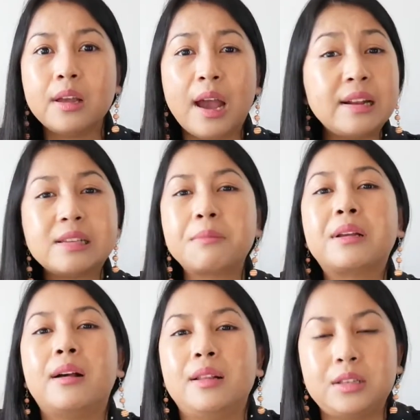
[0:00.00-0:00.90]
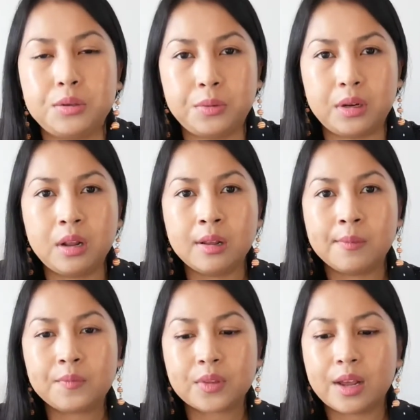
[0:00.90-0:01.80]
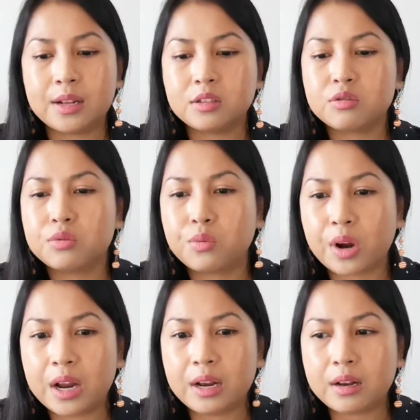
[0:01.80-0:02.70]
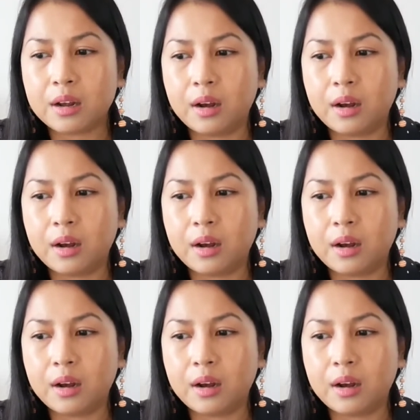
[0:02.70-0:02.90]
add some garlic to it. It's great